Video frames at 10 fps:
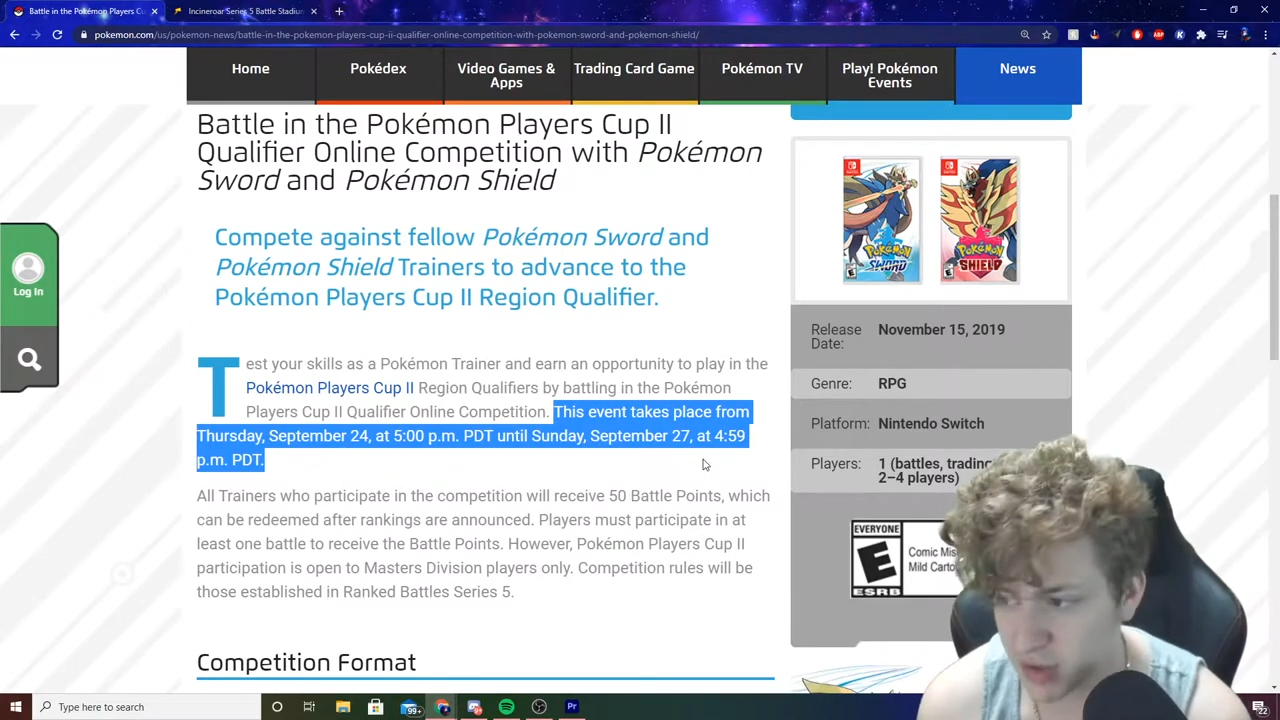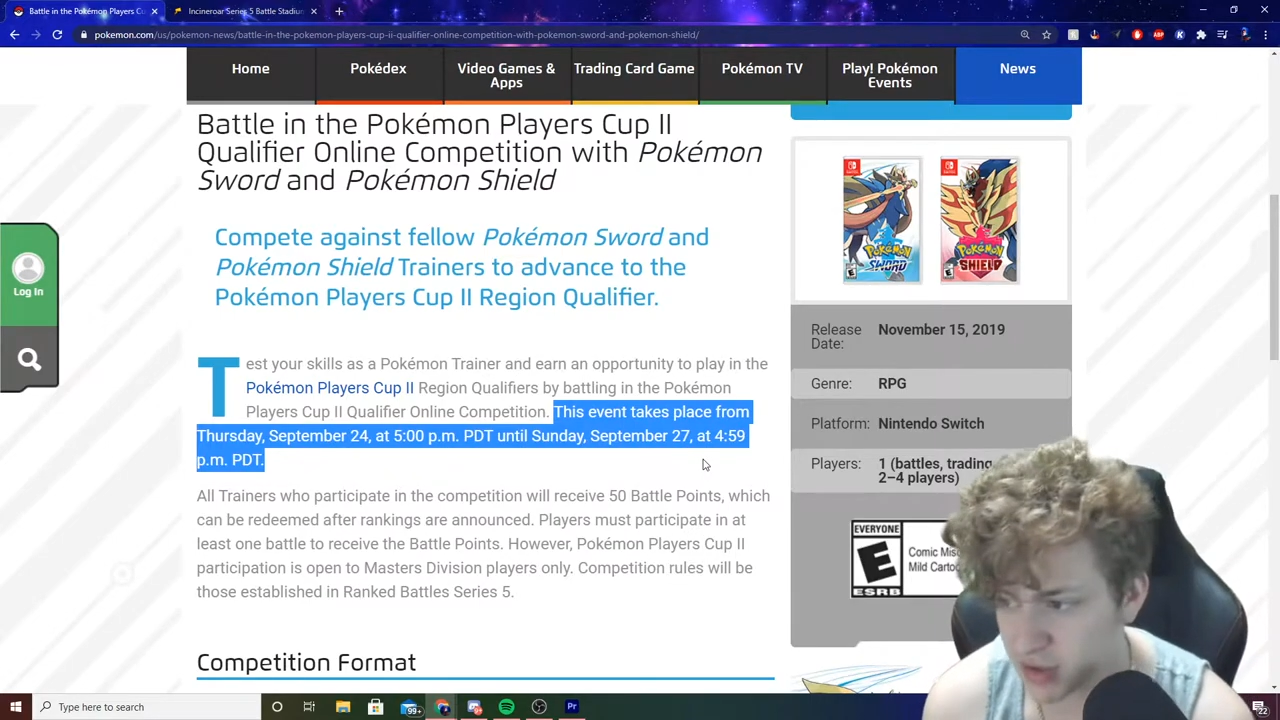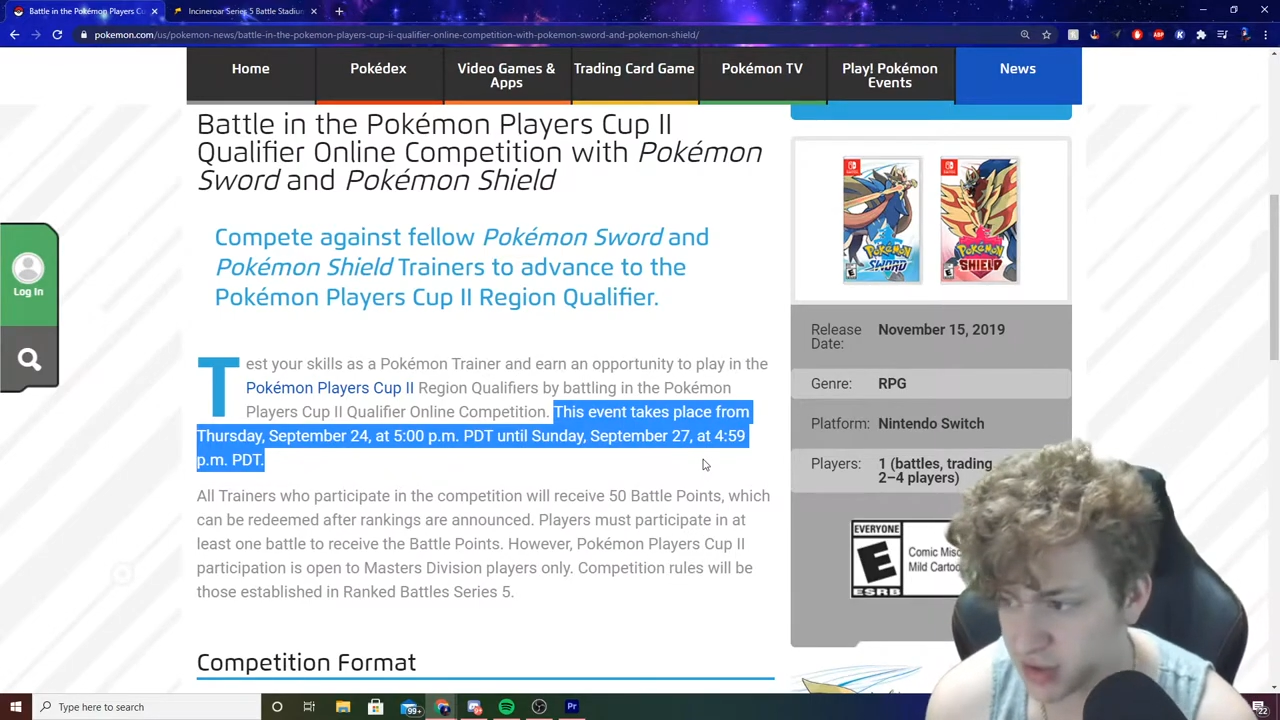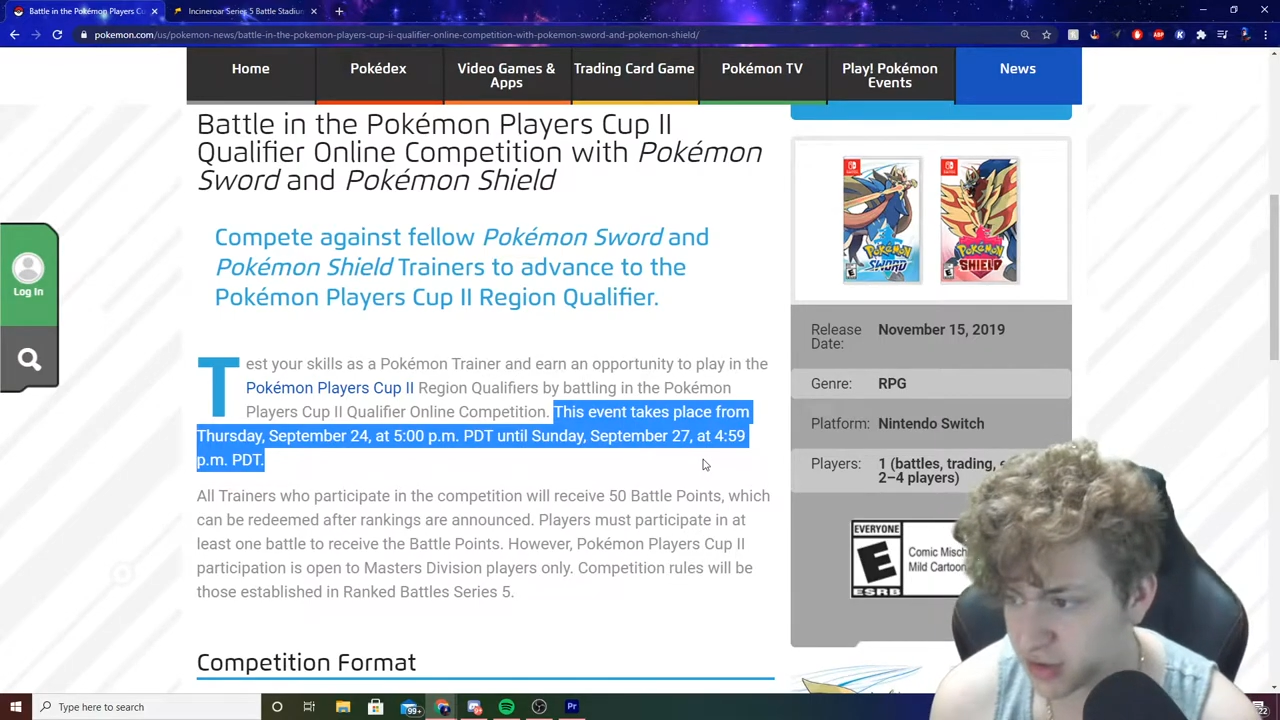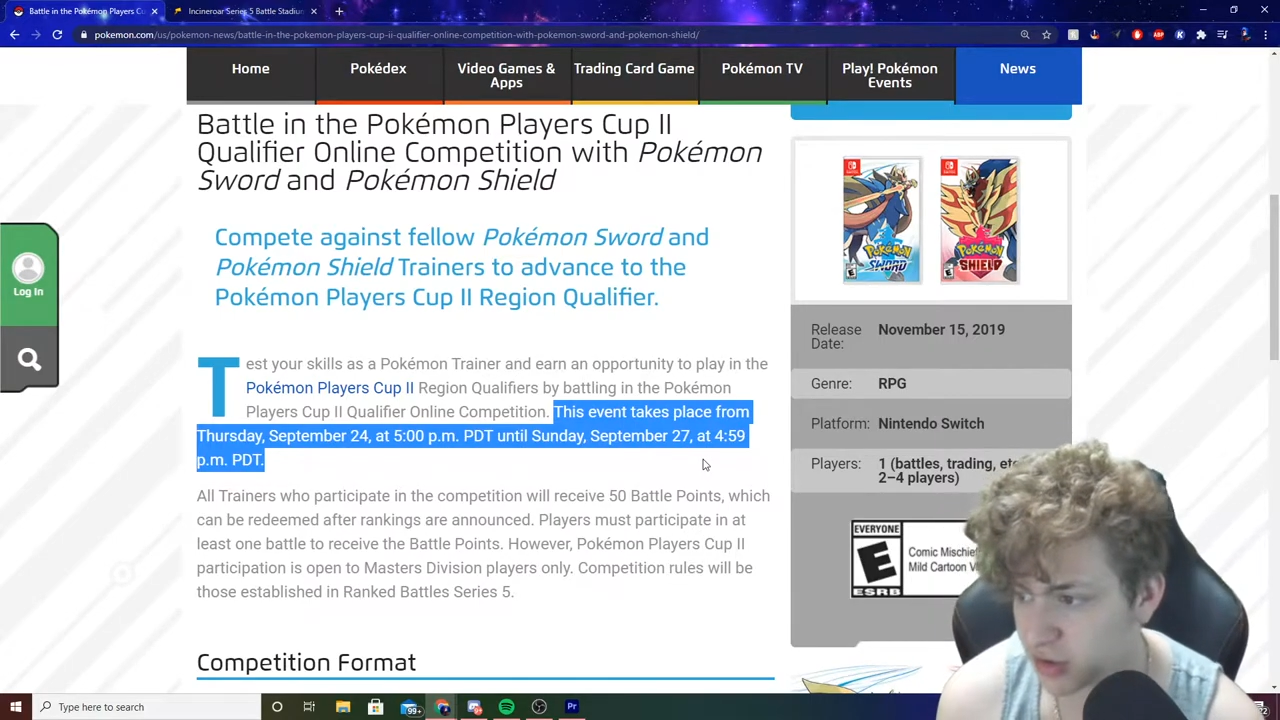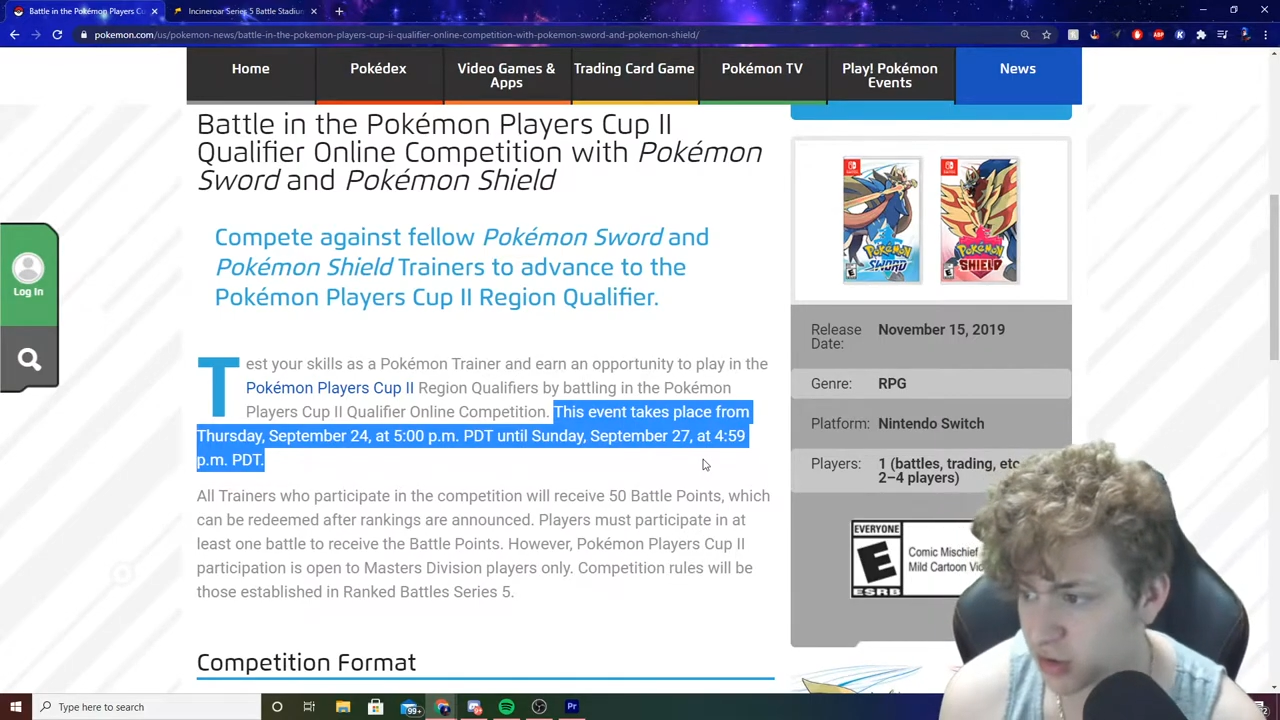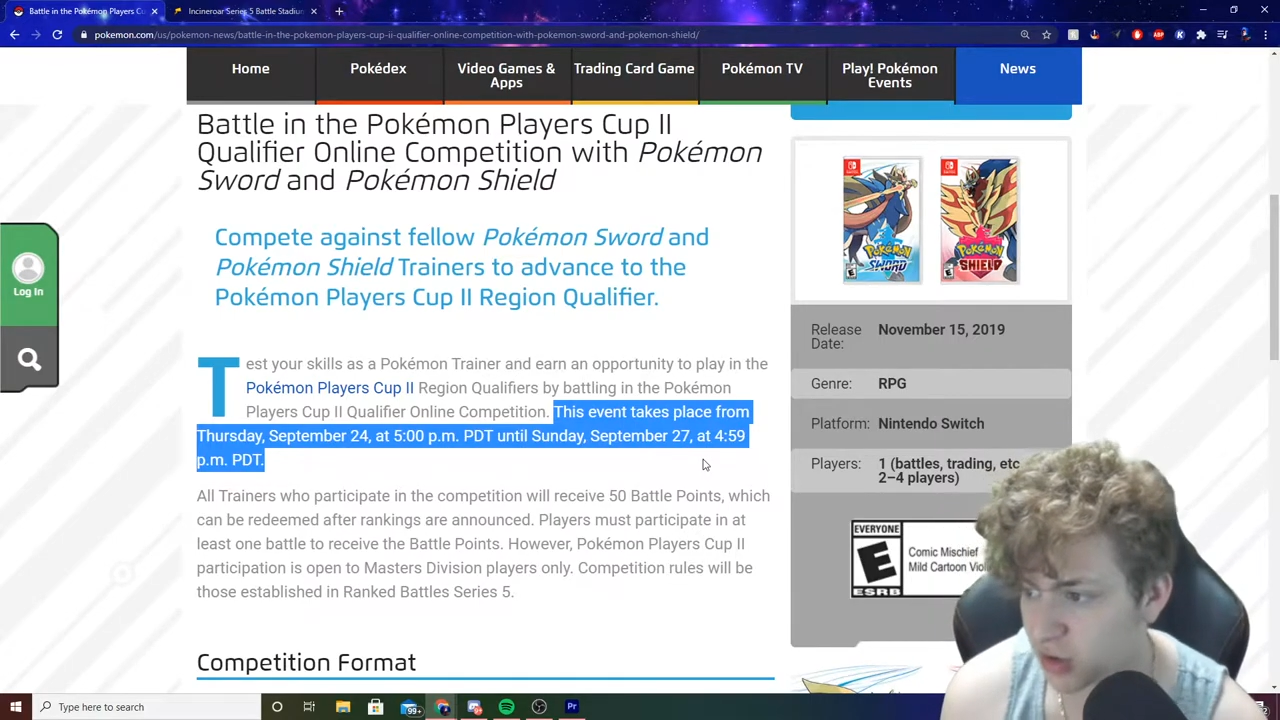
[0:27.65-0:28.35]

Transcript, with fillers: Eastern,